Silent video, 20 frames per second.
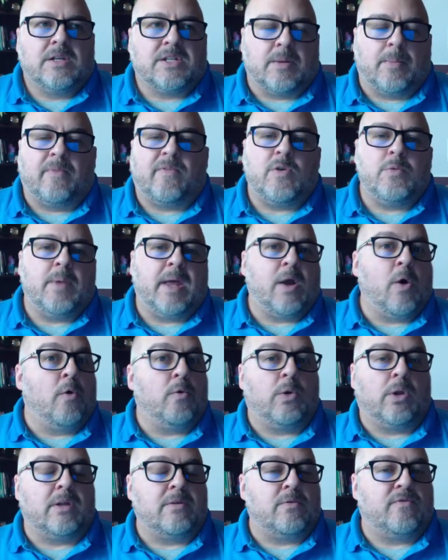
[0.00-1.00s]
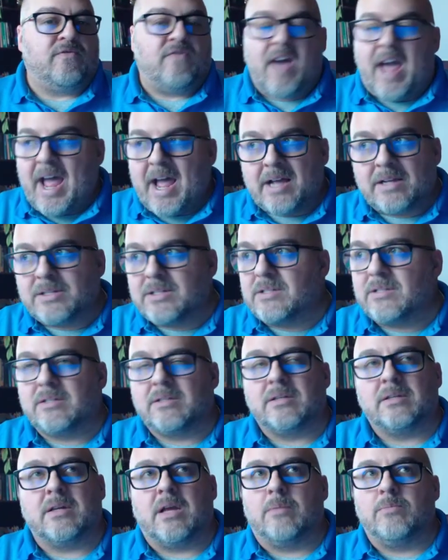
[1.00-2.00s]
Some of you may go really
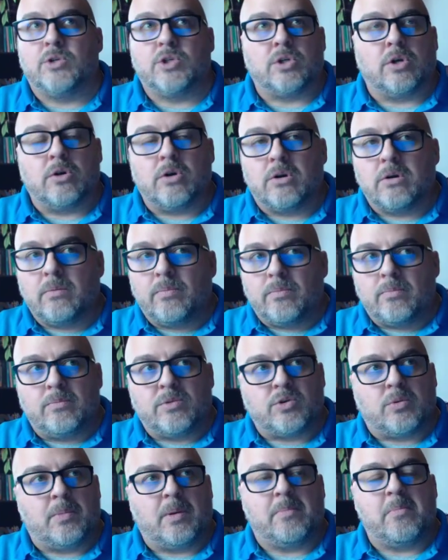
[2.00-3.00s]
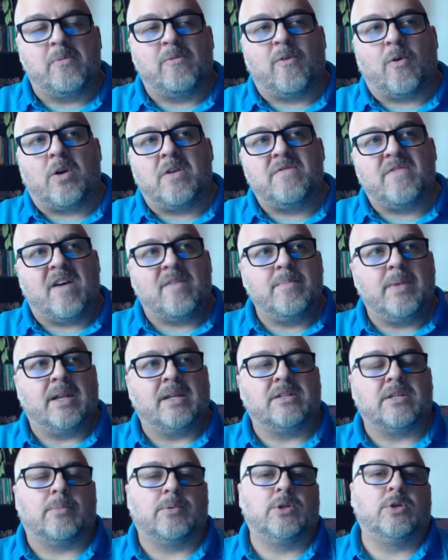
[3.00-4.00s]
fast, I'm sure. So maybe 45
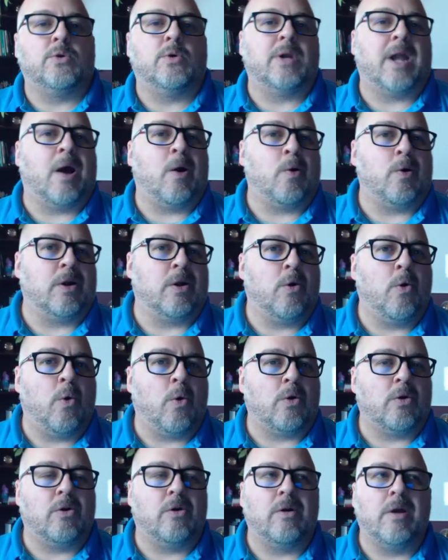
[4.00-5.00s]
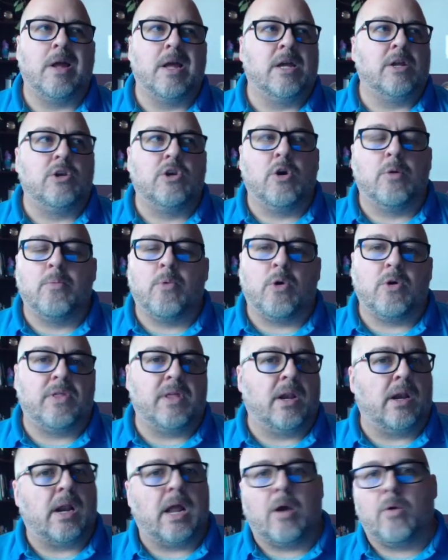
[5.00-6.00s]
minutes up to an hour and a quarter. No more
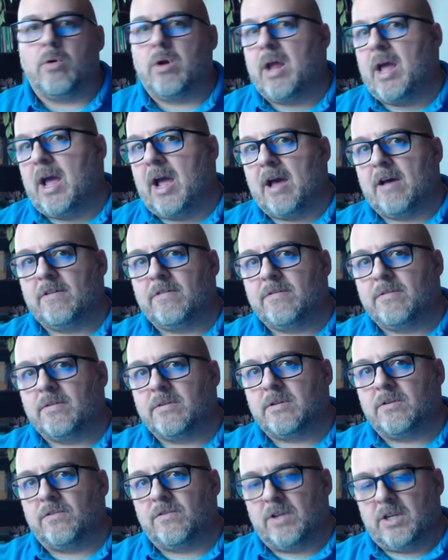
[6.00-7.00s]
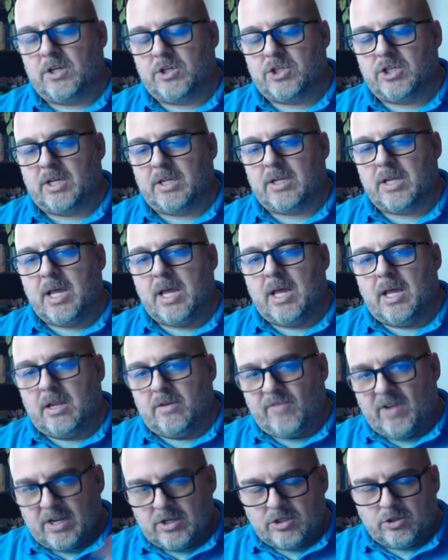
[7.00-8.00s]
than an hour and a half to finish it.
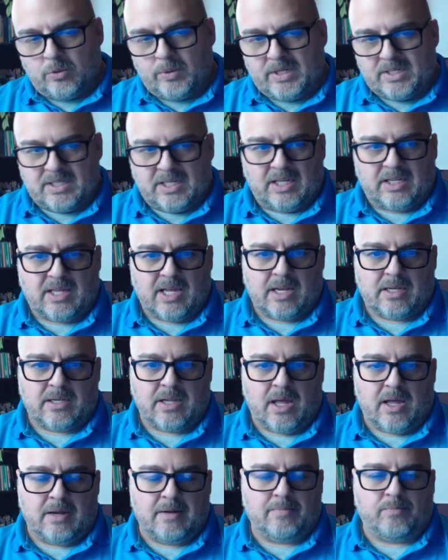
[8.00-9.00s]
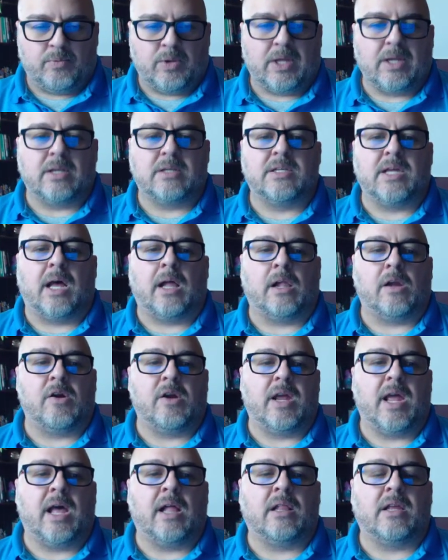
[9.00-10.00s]
And you get 2 weeks to get that done. Get it to
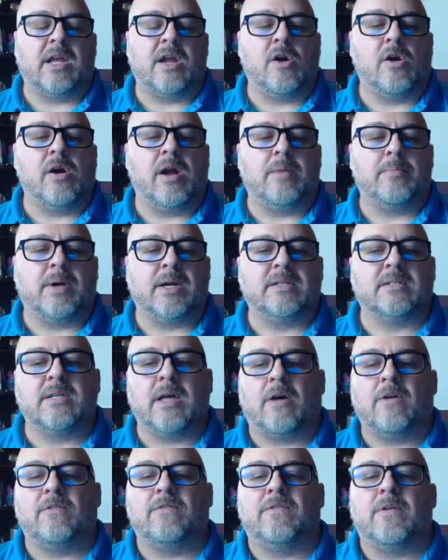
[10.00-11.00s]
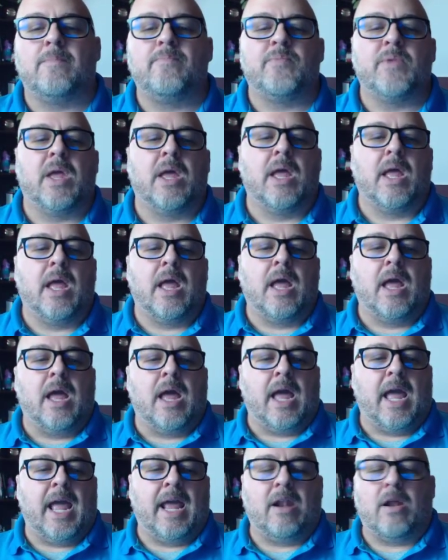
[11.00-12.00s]
Elier and myself.
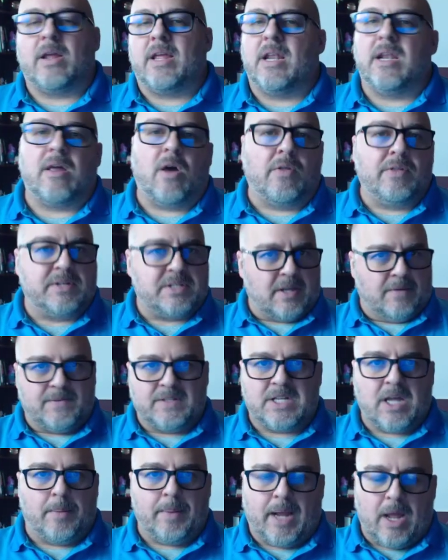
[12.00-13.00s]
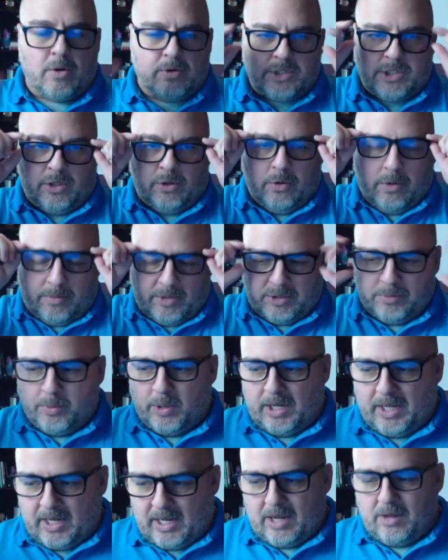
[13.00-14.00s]
And again, all this stuff is coming out to you. I'm just
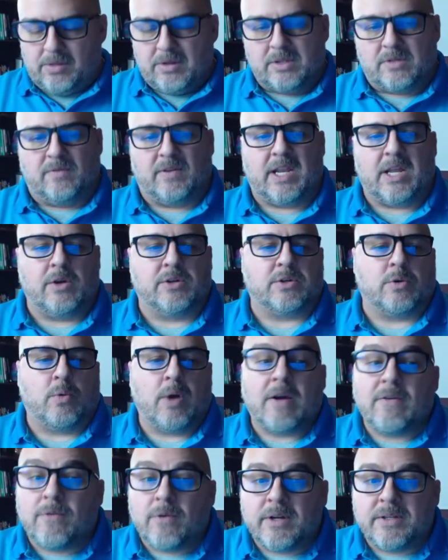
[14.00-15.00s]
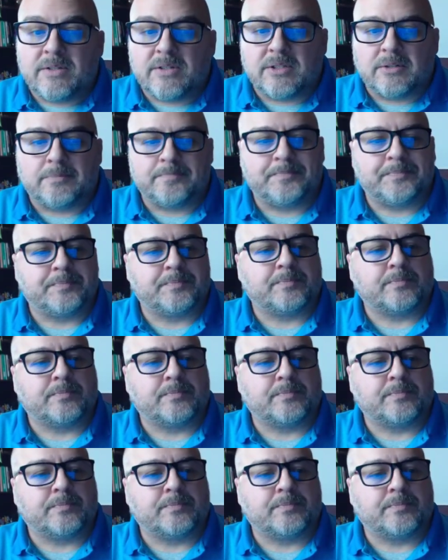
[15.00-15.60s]
putting together this video as a reference.